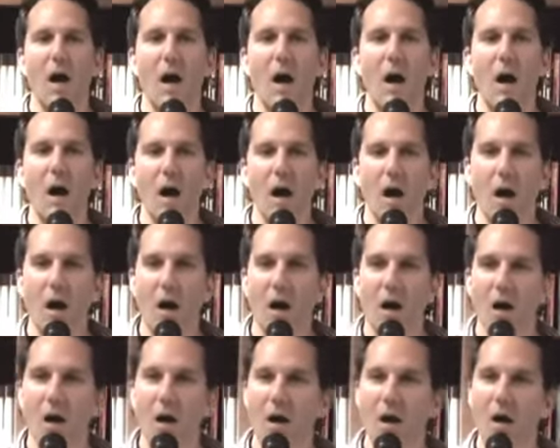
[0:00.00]

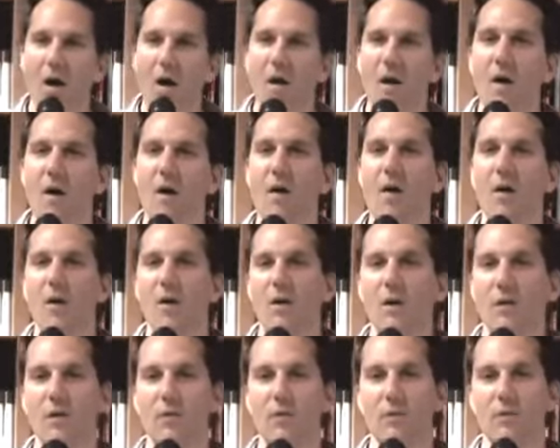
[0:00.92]

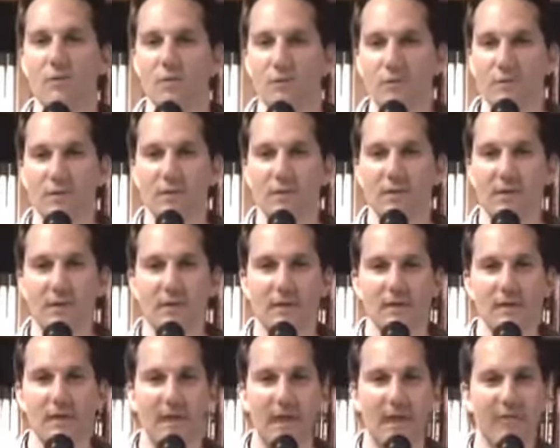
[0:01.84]
"Oh,"
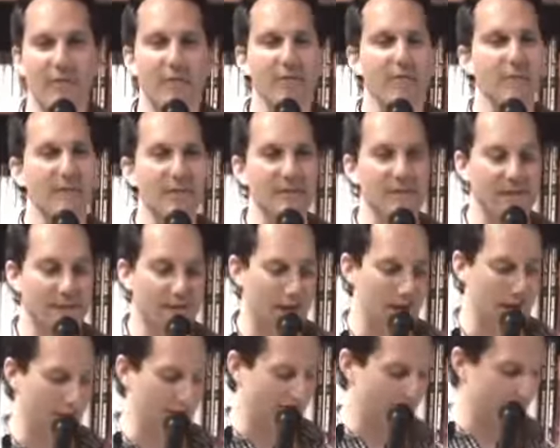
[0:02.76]
everyone
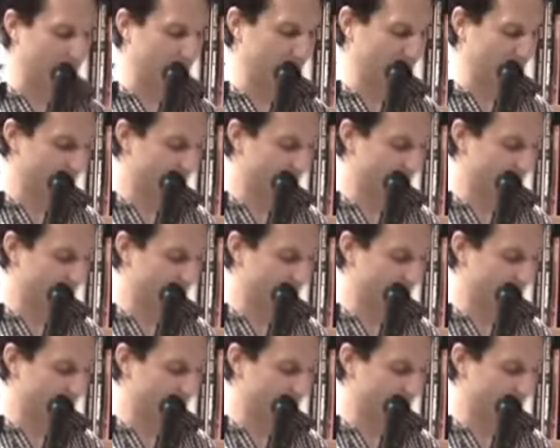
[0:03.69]
sighed.